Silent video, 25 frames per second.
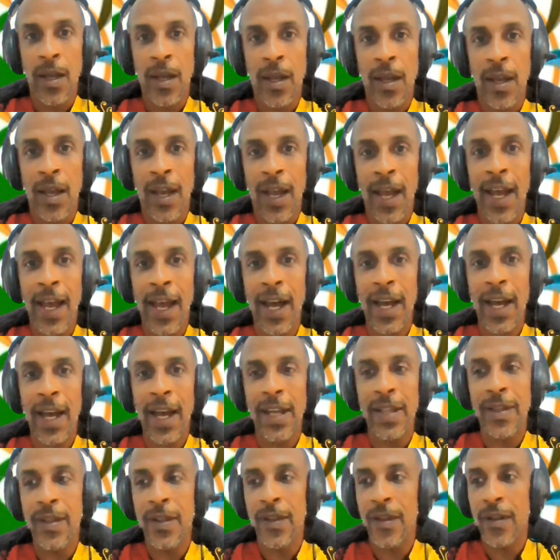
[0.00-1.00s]
had
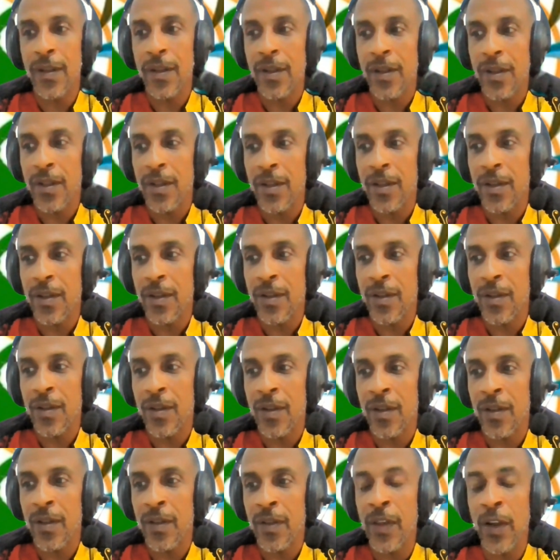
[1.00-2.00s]

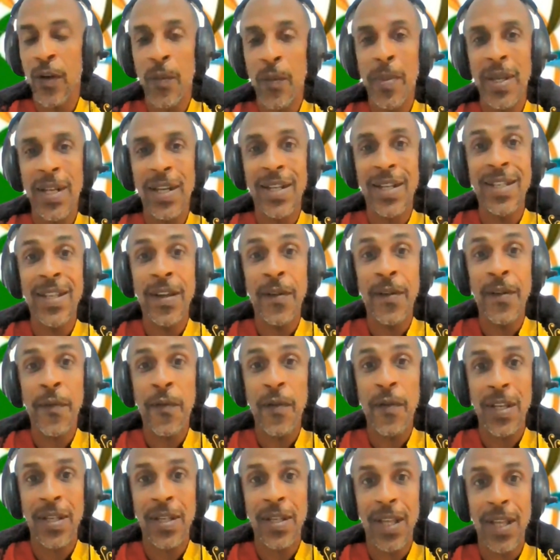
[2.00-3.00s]
there been a
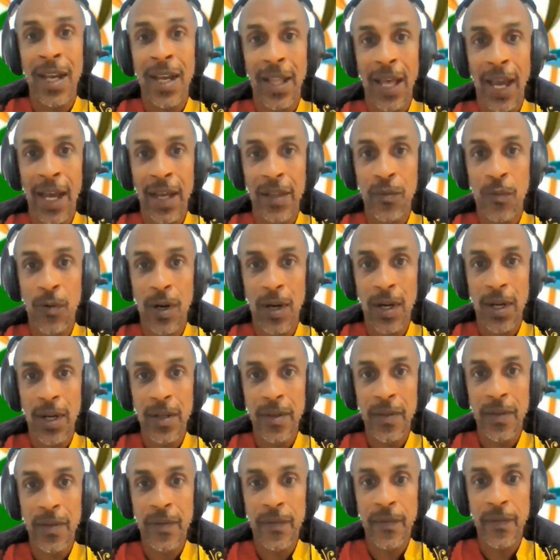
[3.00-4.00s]
defeat at Adwa.
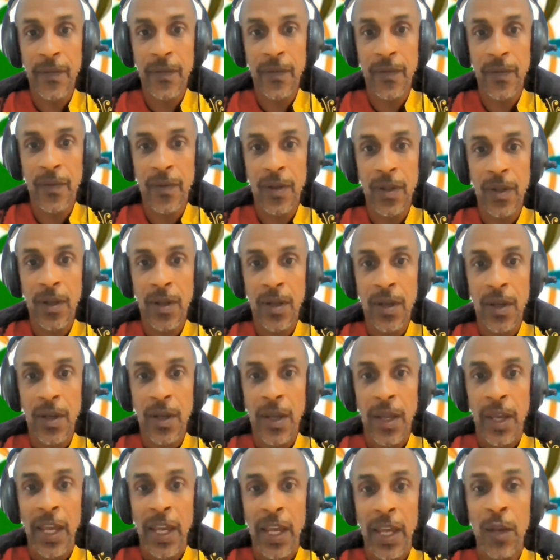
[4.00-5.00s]

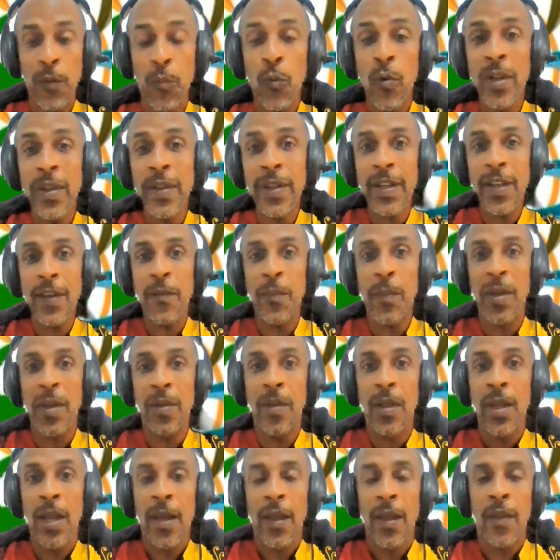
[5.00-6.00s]
It wouldn't have
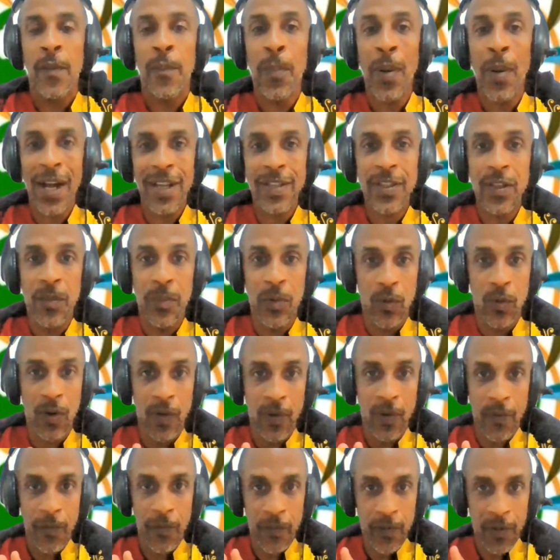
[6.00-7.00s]
been
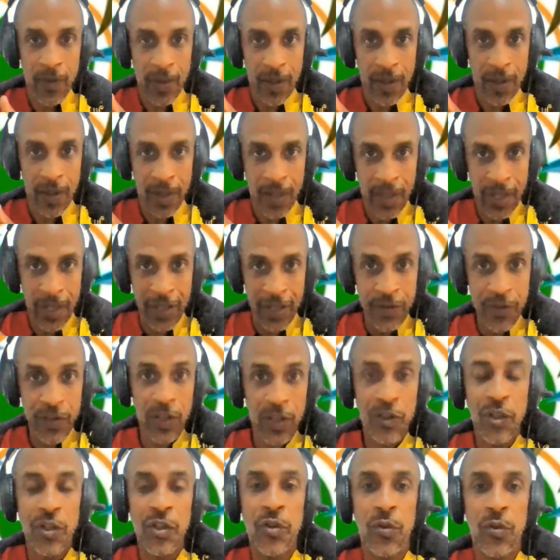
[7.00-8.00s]
possible in such
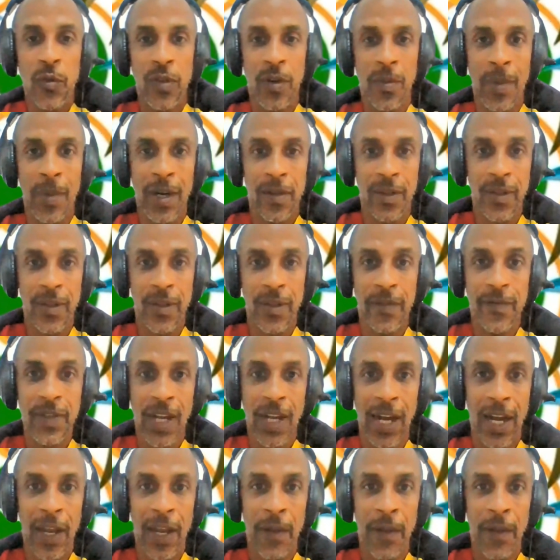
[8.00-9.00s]
a short amount of
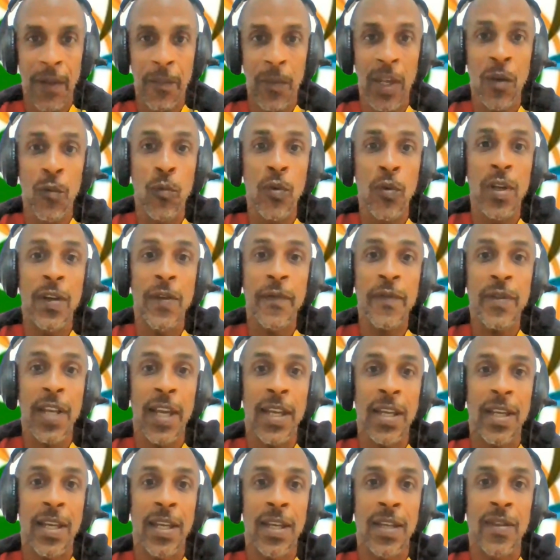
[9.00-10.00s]
time. It would have
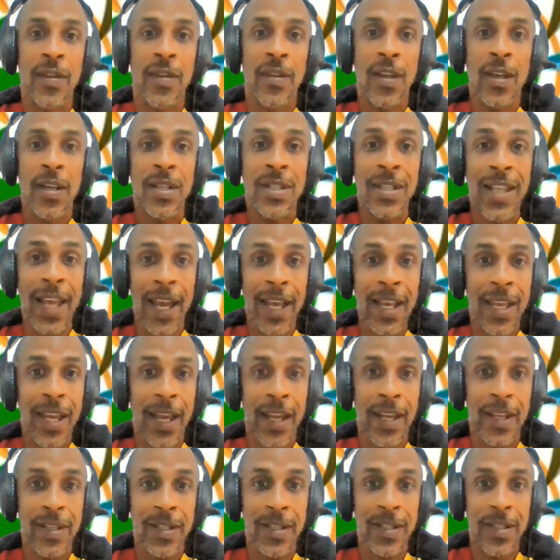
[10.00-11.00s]
taken
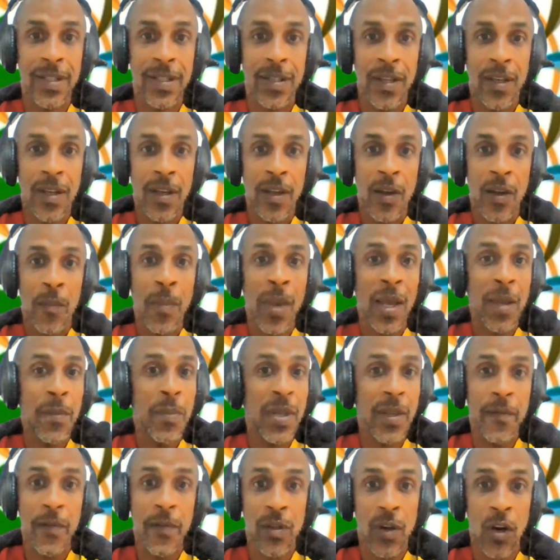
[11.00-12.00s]
decades, maybe
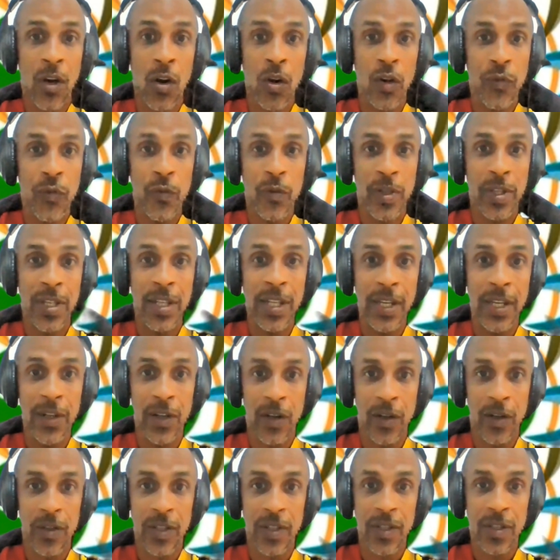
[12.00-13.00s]
even 100
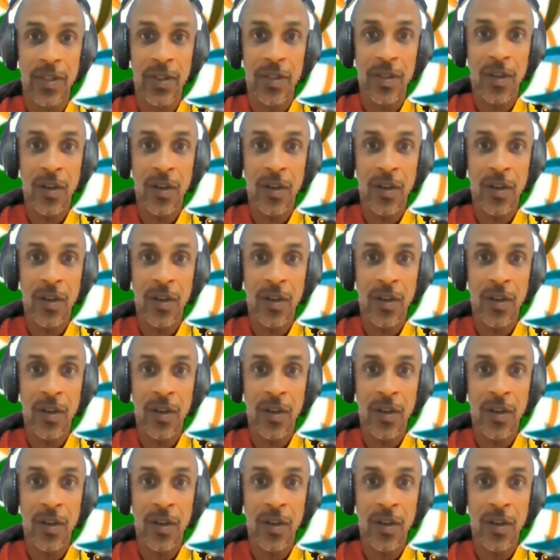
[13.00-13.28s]
years,